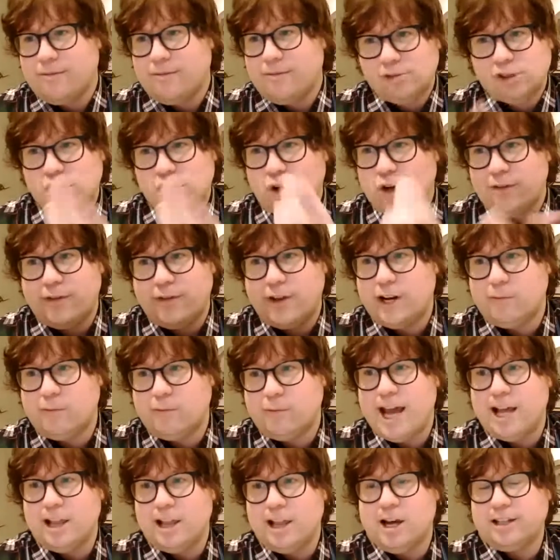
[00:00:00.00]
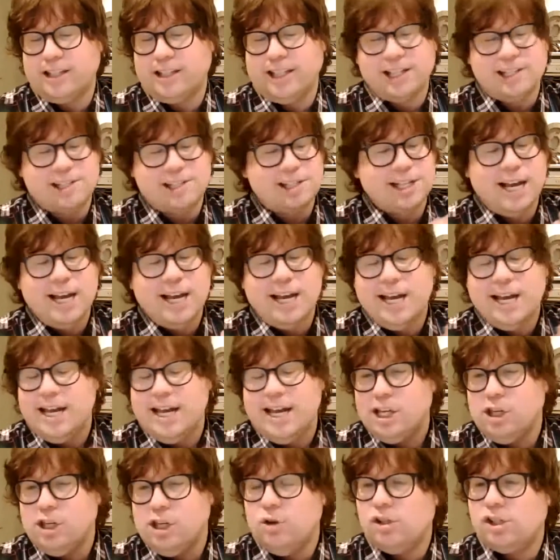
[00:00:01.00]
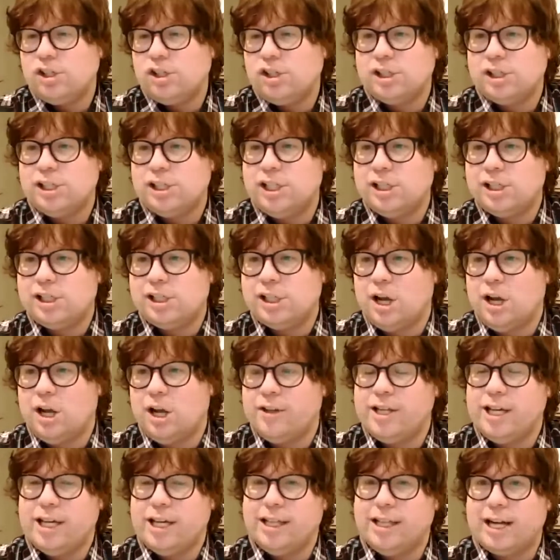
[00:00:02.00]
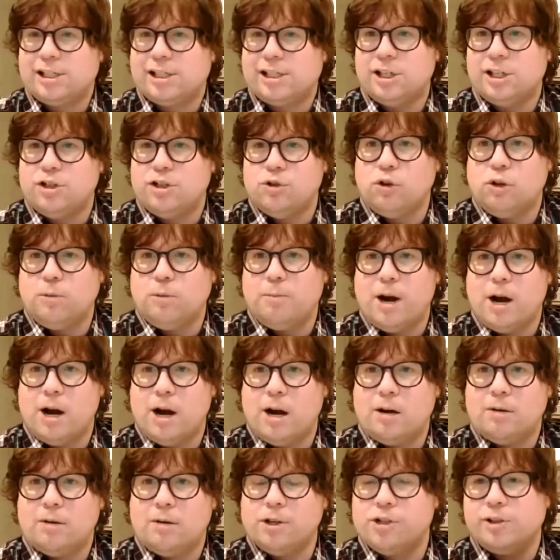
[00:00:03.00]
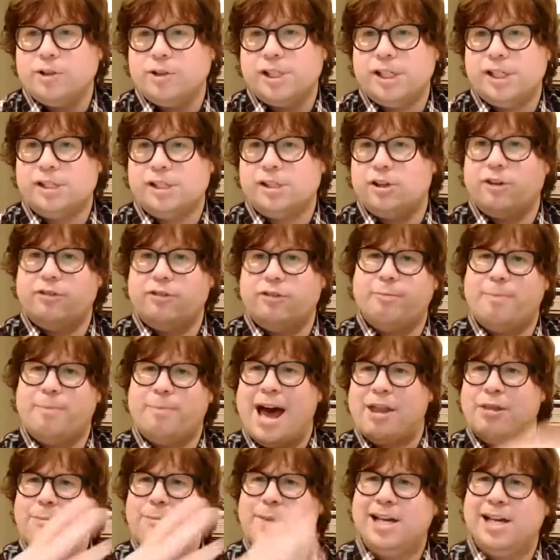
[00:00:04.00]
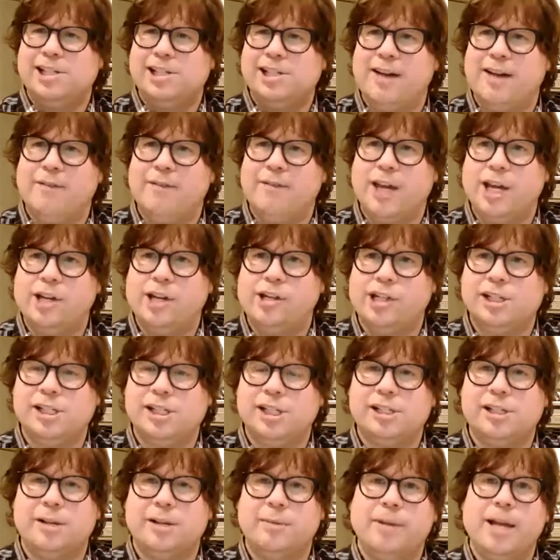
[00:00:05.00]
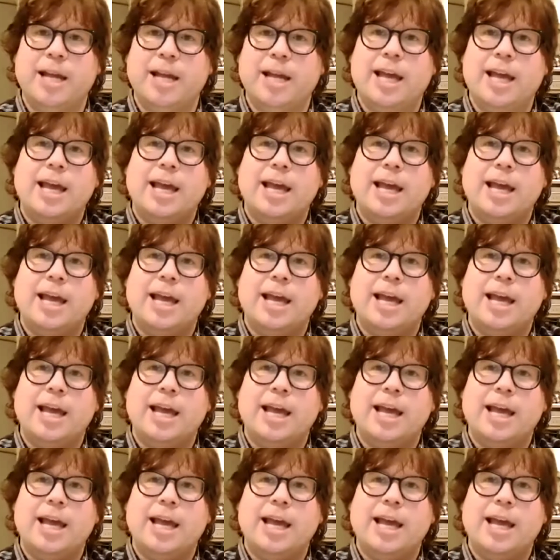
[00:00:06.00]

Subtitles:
sort of in a way along this. Users installed the Alexa toolbar, which was this sort of path-based navigation system.